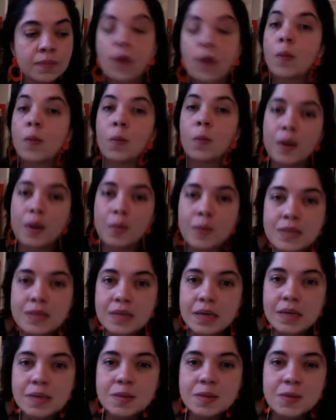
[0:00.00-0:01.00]
when was the
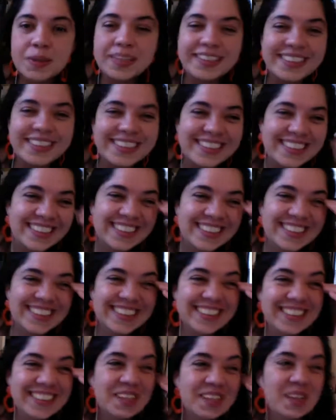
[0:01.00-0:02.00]
last one?
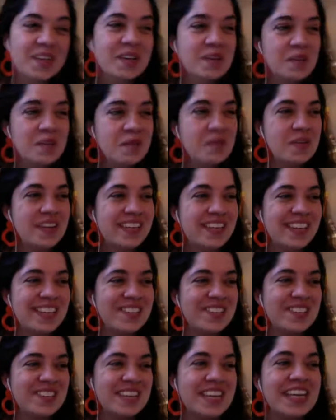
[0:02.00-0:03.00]
What day is
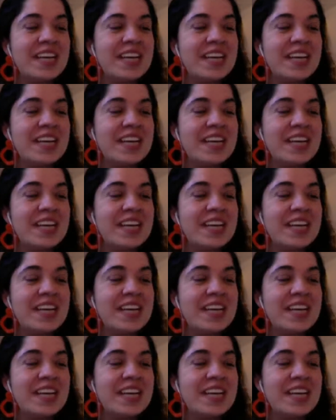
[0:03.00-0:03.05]
today?